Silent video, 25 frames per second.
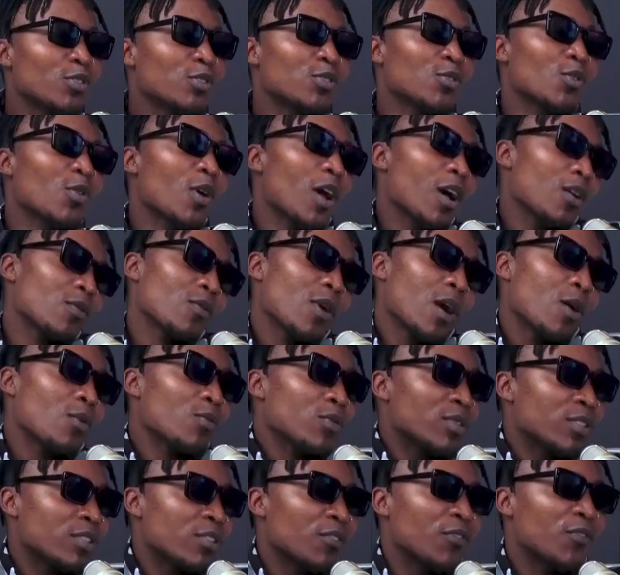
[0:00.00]
So how
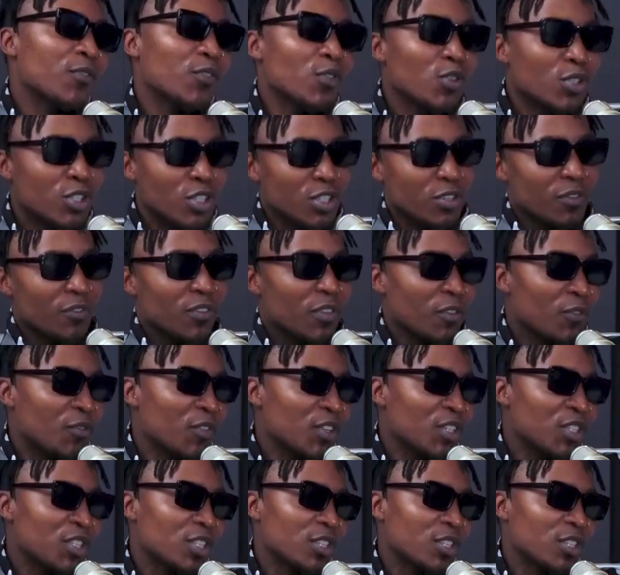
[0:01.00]
was the features on the